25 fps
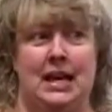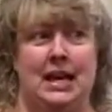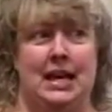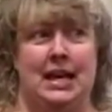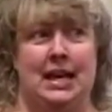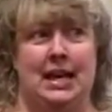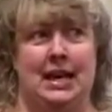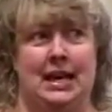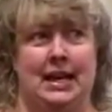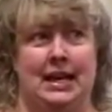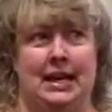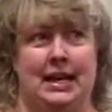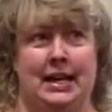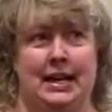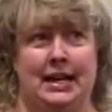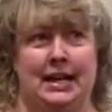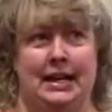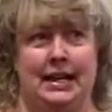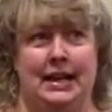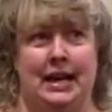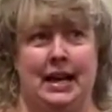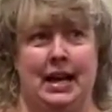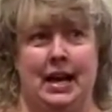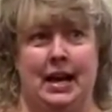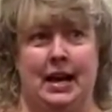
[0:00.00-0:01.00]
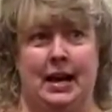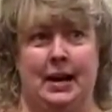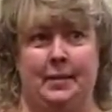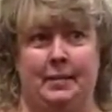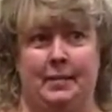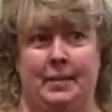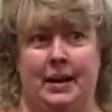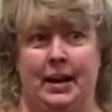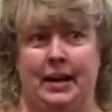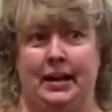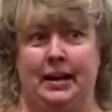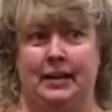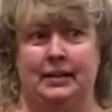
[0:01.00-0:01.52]
And um,
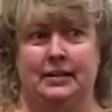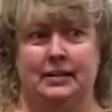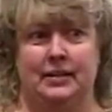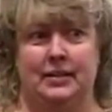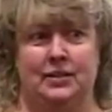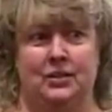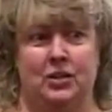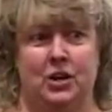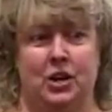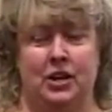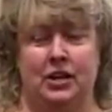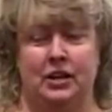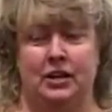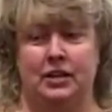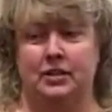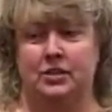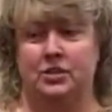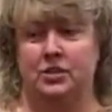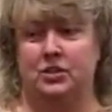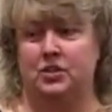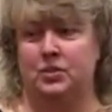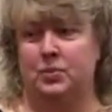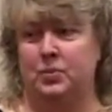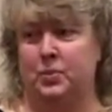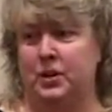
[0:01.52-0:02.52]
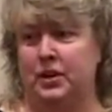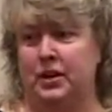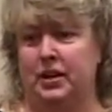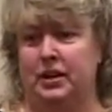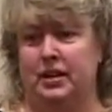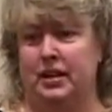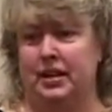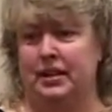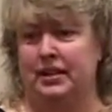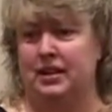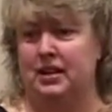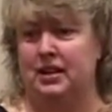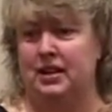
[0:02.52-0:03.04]
I started just working
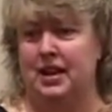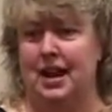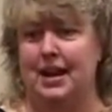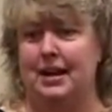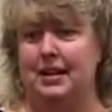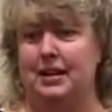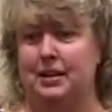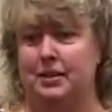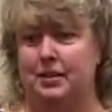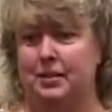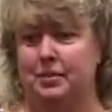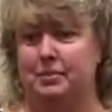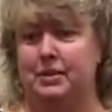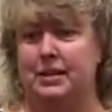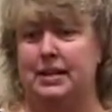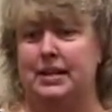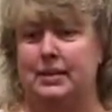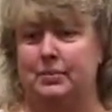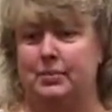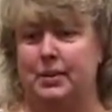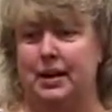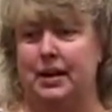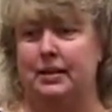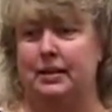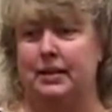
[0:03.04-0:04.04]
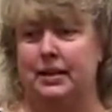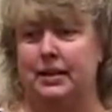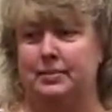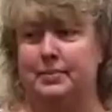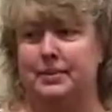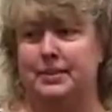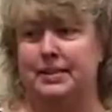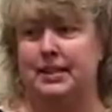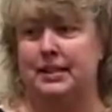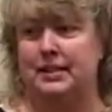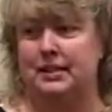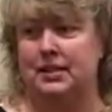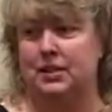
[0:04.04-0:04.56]
like the nine to three while he
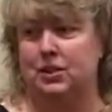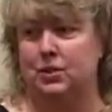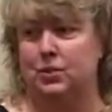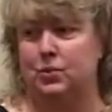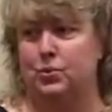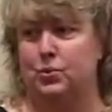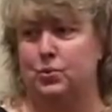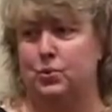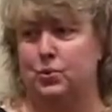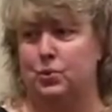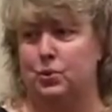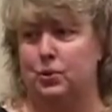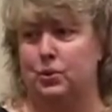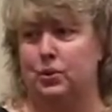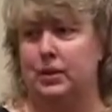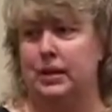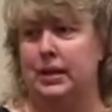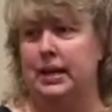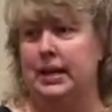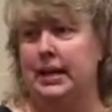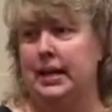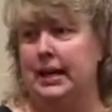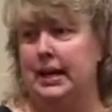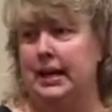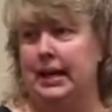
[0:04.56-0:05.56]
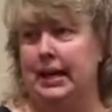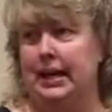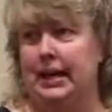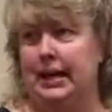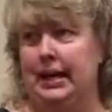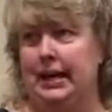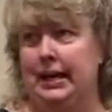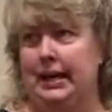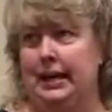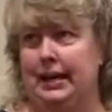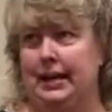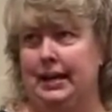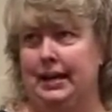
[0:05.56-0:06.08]
was at school.
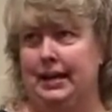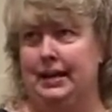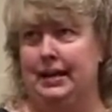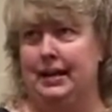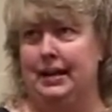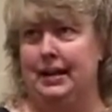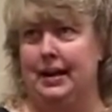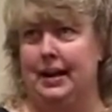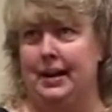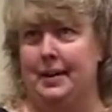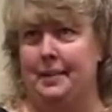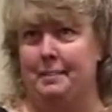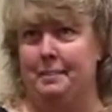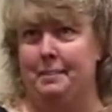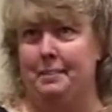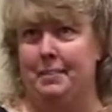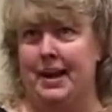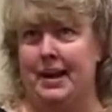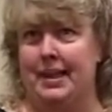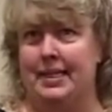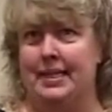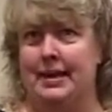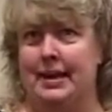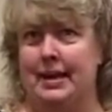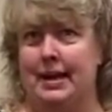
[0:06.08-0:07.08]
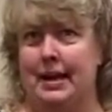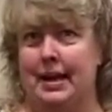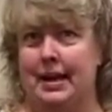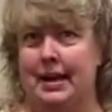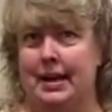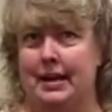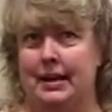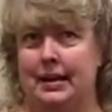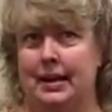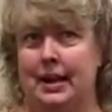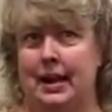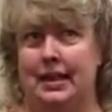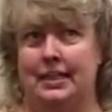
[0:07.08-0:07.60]
And um, by the
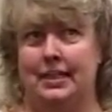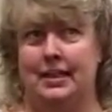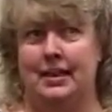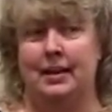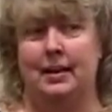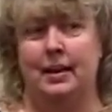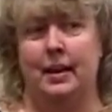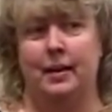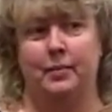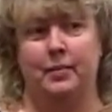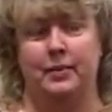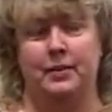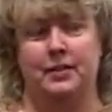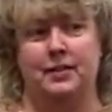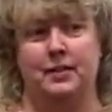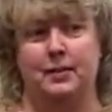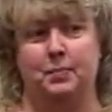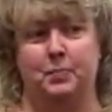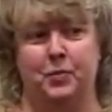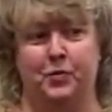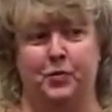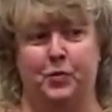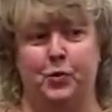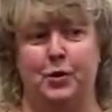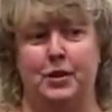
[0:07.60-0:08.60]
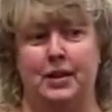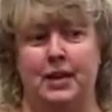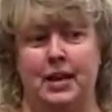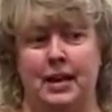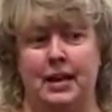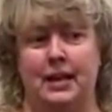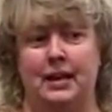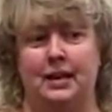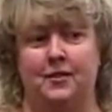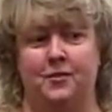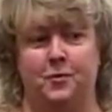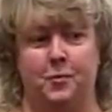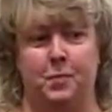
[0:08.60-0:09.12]
end, I think it was before the
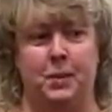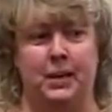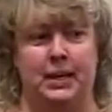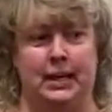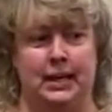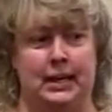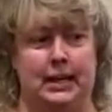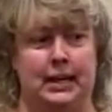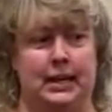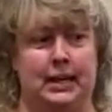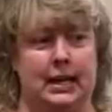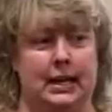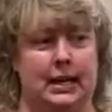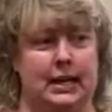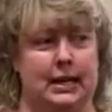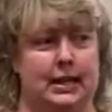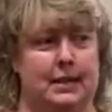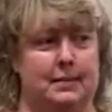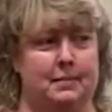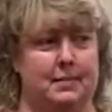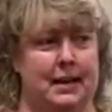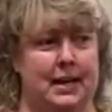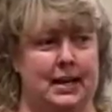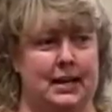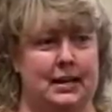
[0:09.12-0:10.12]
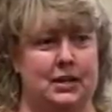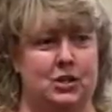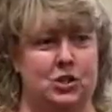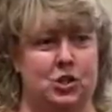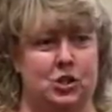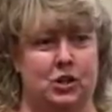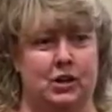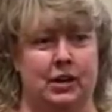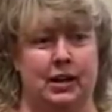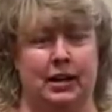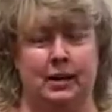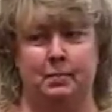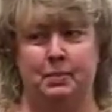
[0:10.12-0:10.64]
end of peak, the
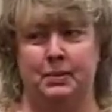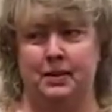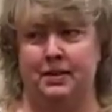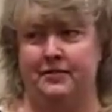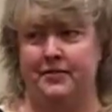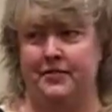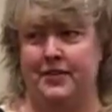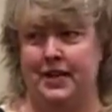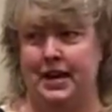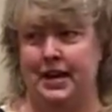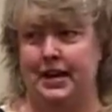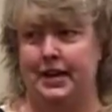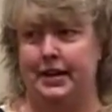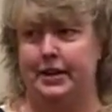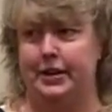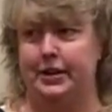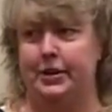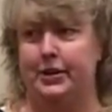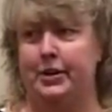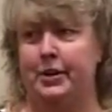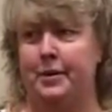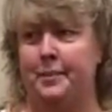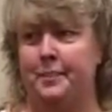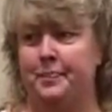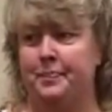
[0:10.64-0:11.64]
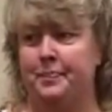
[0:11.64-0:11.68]
manager had been fired,